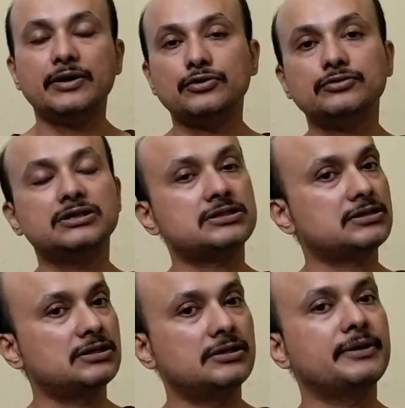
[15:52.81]
And they want
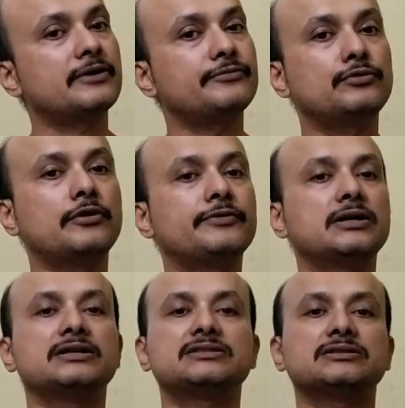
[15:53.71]
to just make a
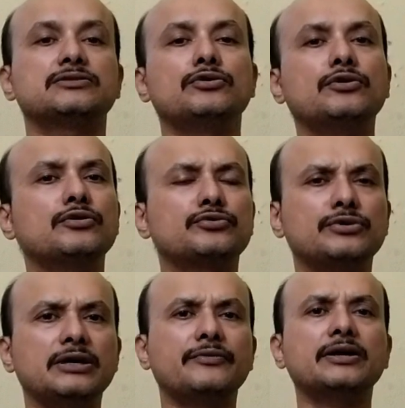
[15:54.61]
fool of her and says,
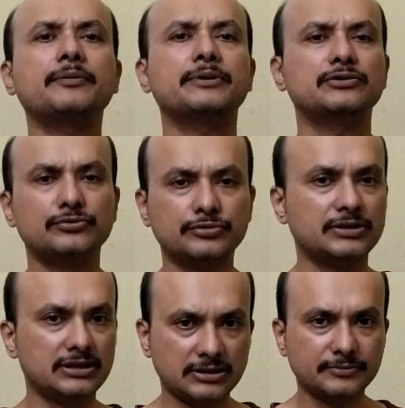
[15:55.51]
no, today what
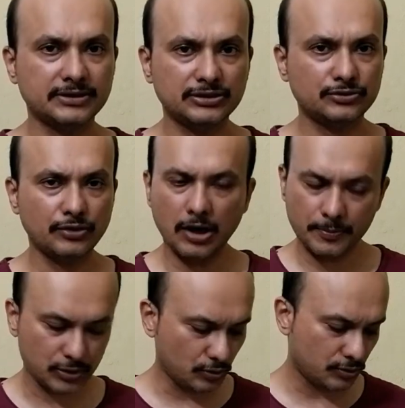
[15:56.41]
happened? Do you think something is
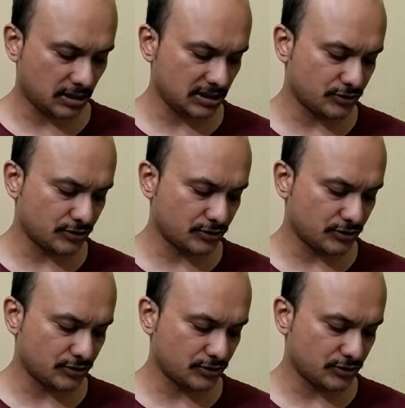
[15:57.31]
going to happen?